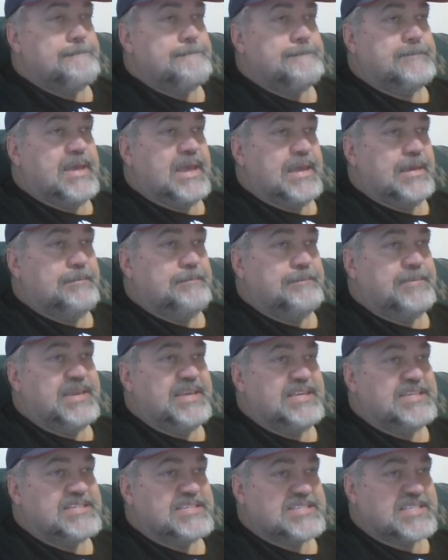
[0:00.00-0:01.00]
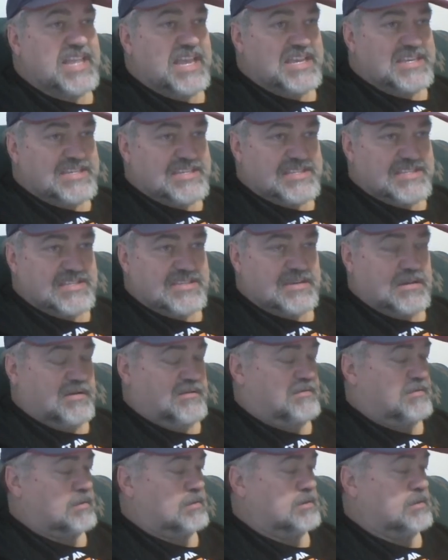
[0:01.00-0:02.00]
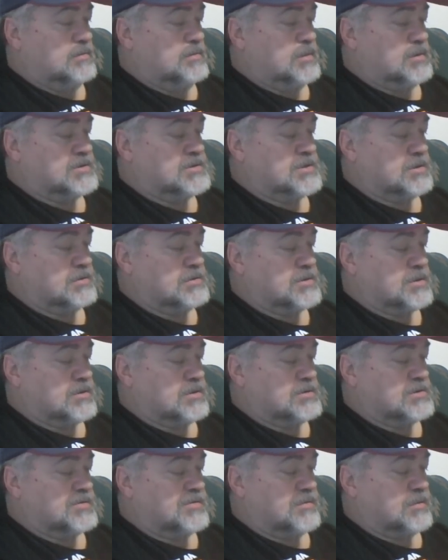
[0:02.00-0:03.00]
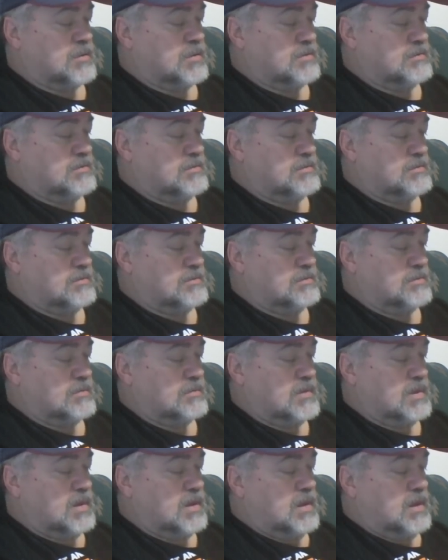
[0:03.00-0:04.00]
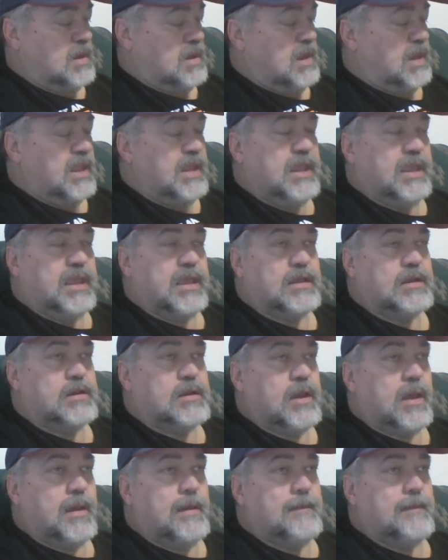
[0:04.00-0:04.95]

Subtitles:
bebistes for the vosotros form, and